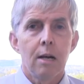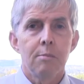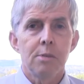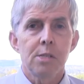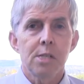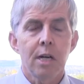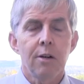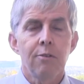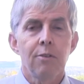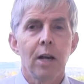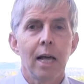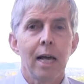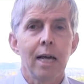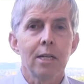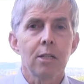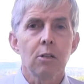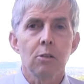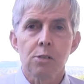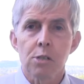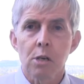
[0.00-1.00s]
several
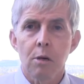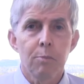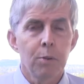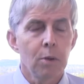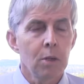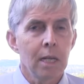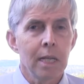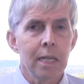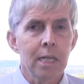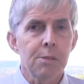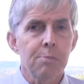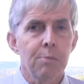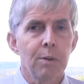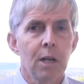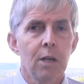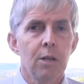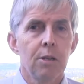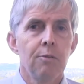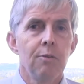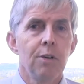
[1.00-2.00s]
articles, I'll put links
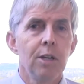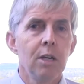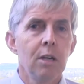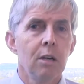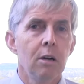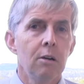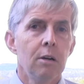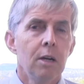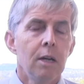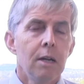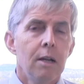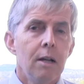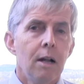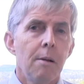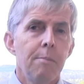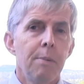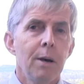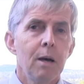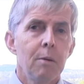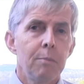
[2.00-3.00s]
below the video,
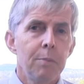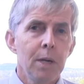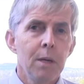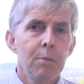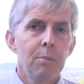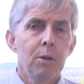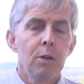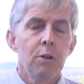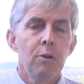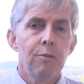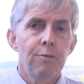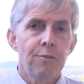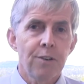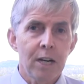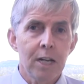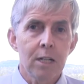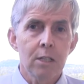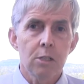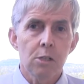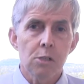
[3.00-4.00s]
about people who
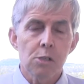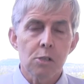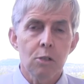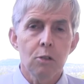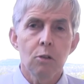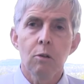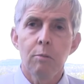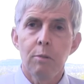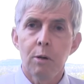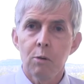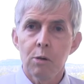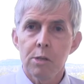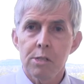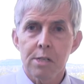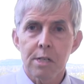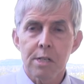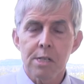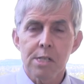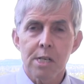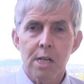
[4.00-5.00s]
failed at school but were
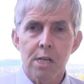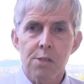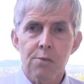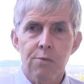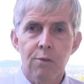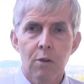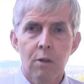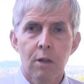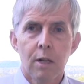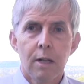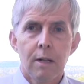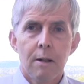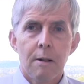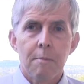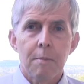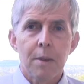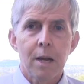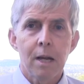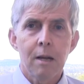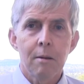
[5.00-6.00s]
successful
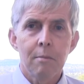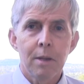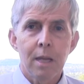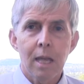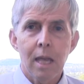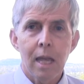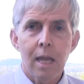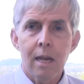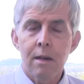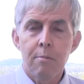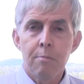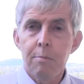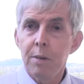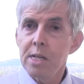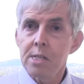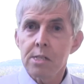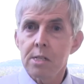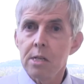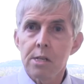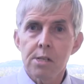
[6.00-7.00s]
in
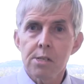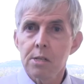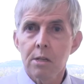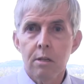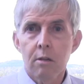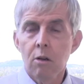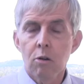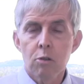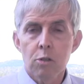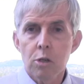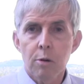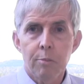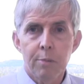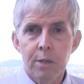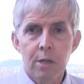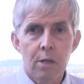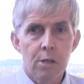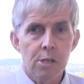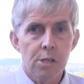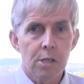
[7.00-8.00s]
business and
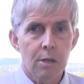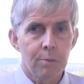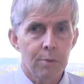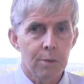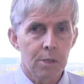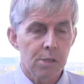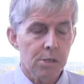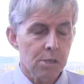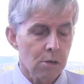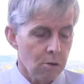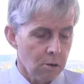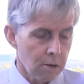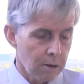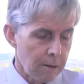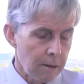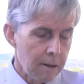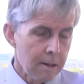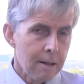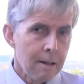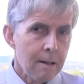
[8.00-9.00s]
entrepreneurship and so
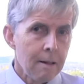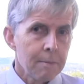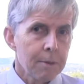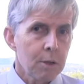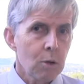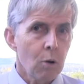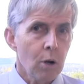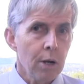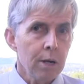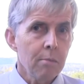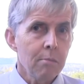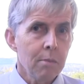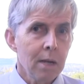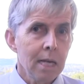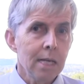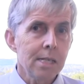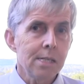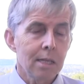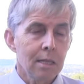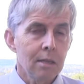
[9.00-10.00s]
on. Quite
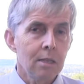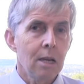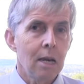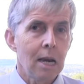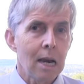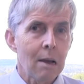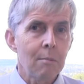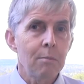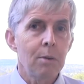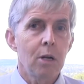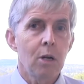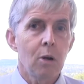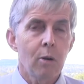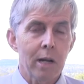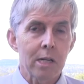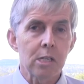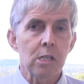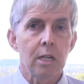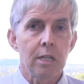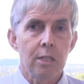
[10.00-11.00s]
amazing the number who
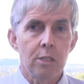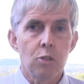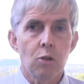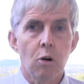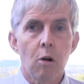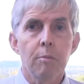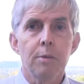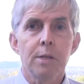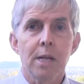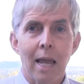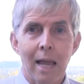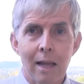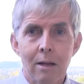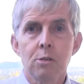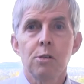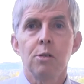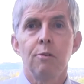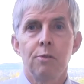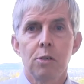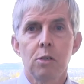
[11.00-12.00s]
actually dropped
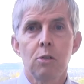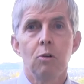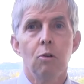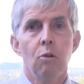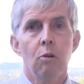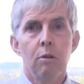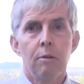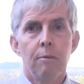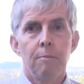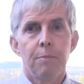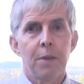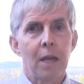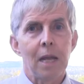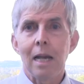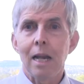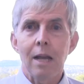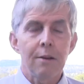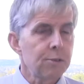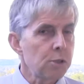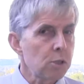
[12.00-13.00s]
out of school. They
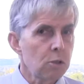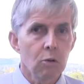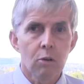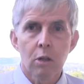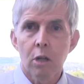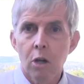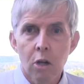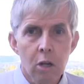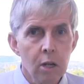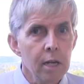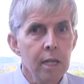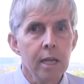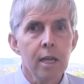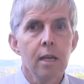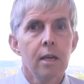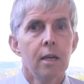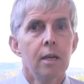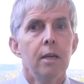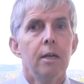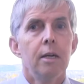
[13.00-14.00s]
left school
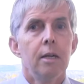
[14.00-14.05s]
early